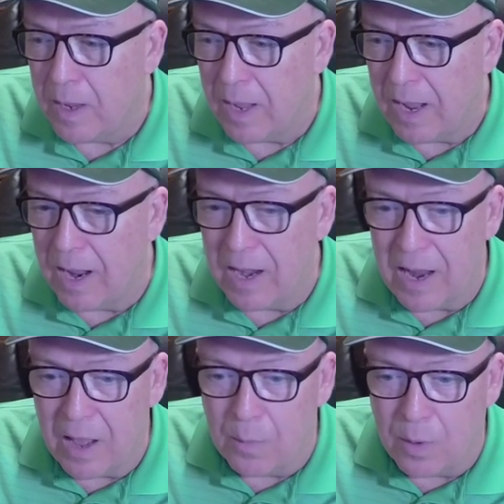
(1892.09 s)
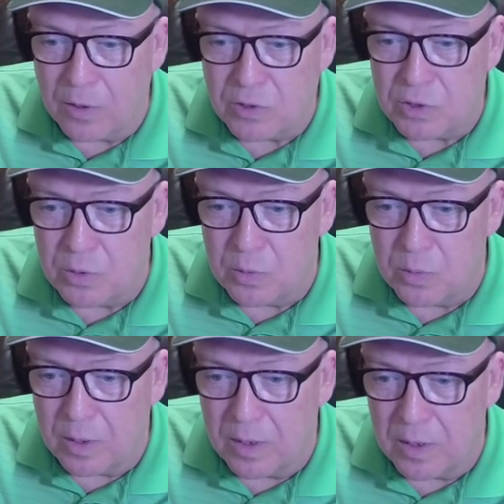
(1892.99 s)
and I want
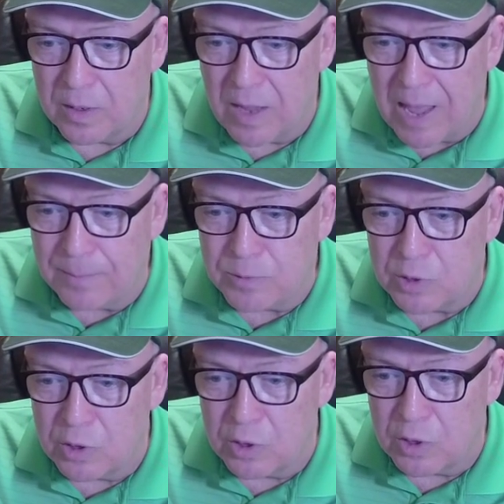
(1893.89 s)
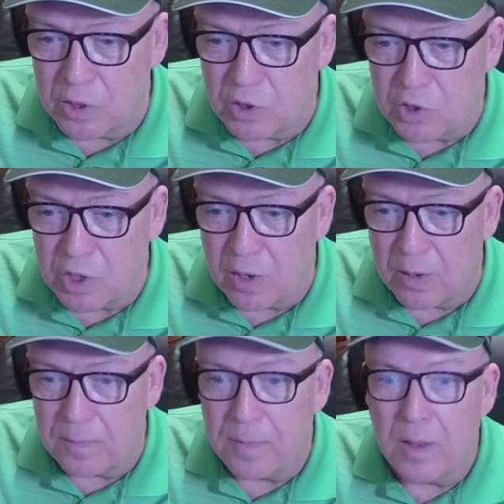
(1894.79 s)
to uh, absolutely share
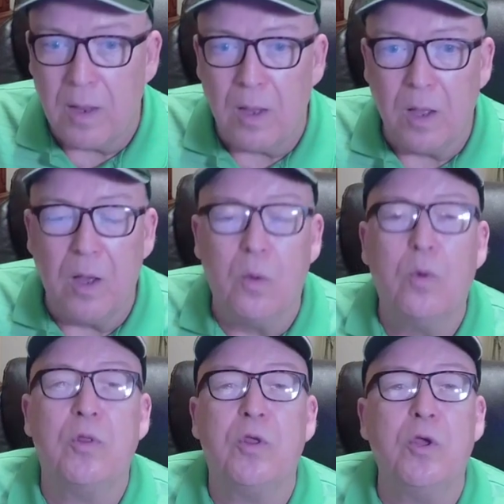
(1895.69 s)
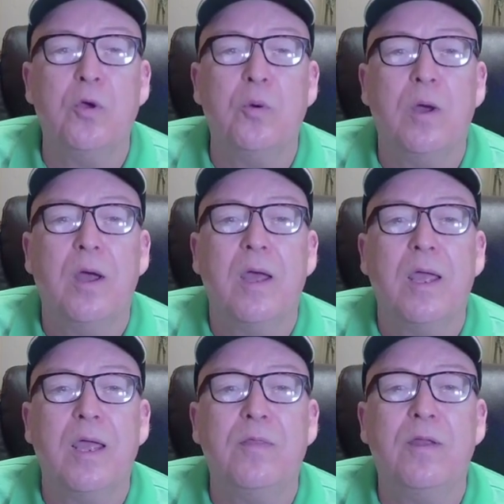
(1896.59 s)
it uh, with you
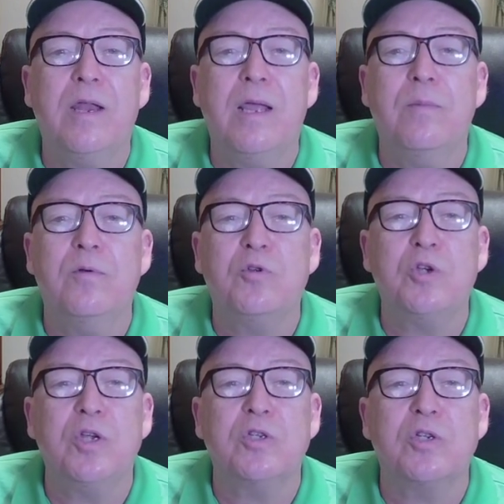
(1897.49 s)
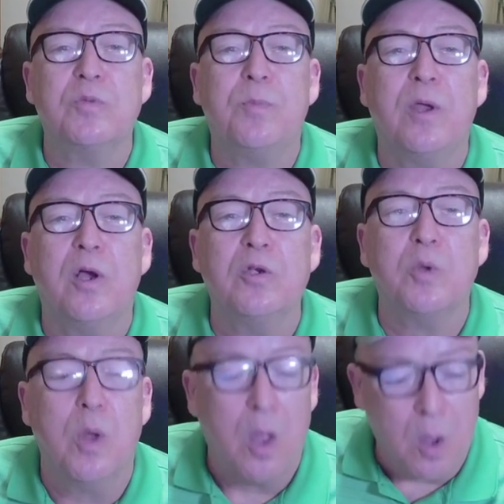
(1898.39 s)
in the name of Jesus because
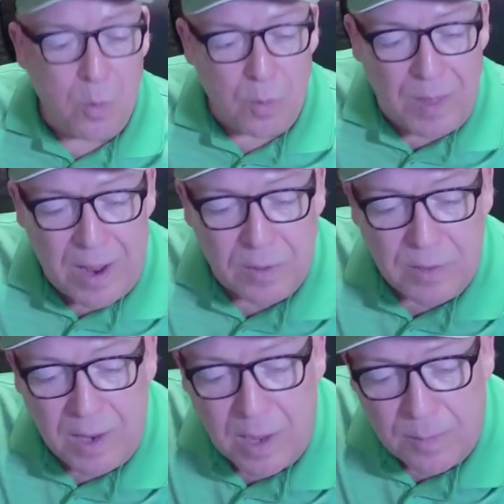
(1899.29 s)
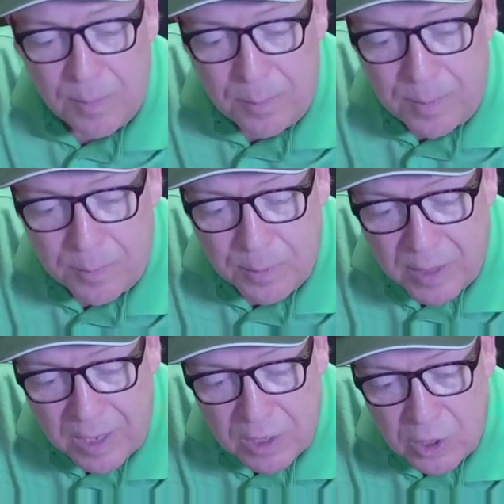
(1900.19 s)
without the help of people
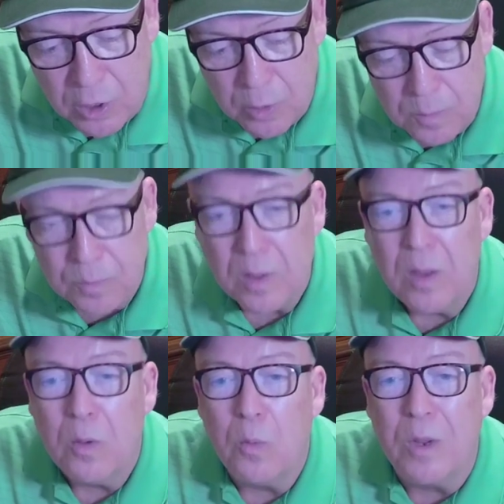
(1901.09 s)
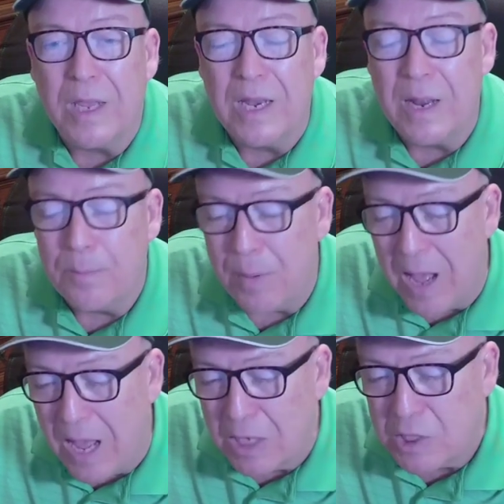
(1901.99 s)
like you, we cannot
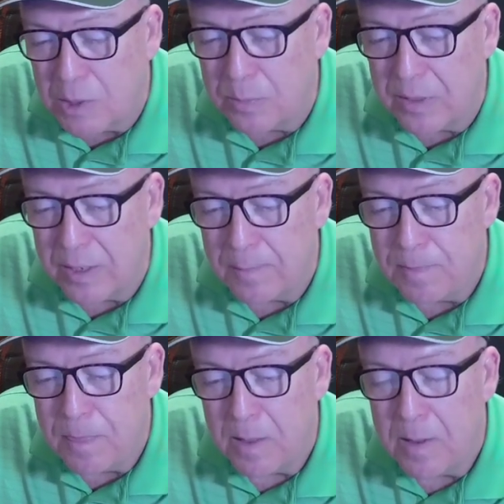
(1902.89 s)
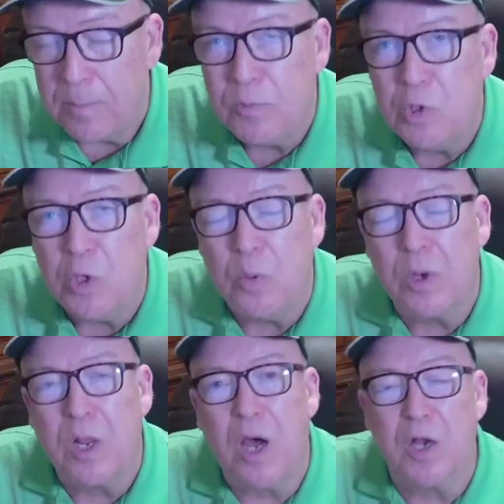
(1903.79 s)
possibly do
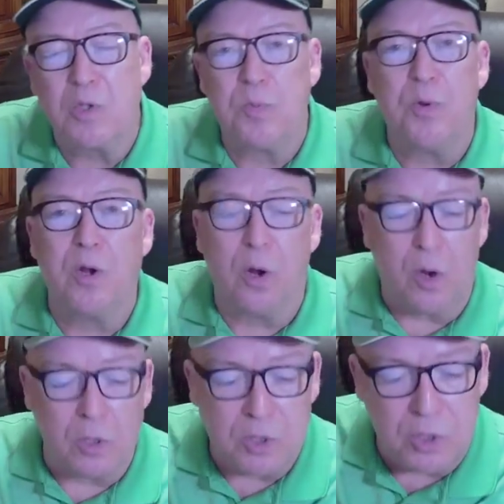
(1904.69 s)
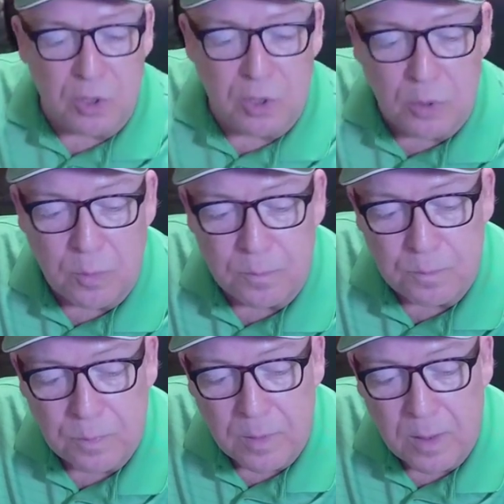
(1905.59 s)
what God has put in our hearts to
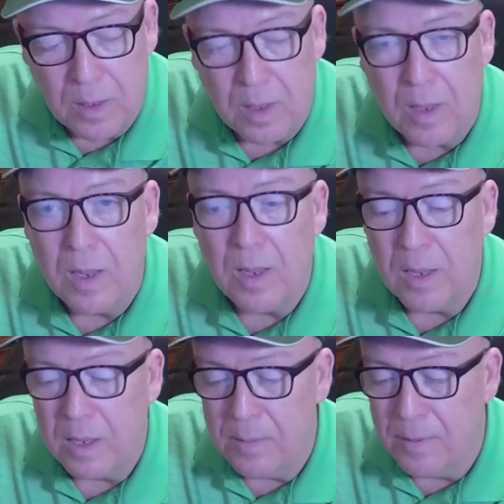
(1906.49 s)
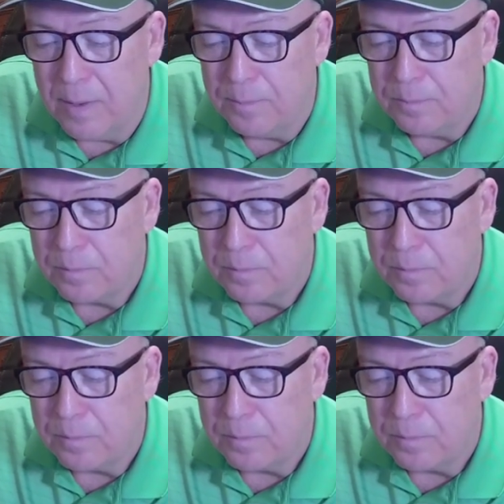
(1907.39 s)
do. Amen.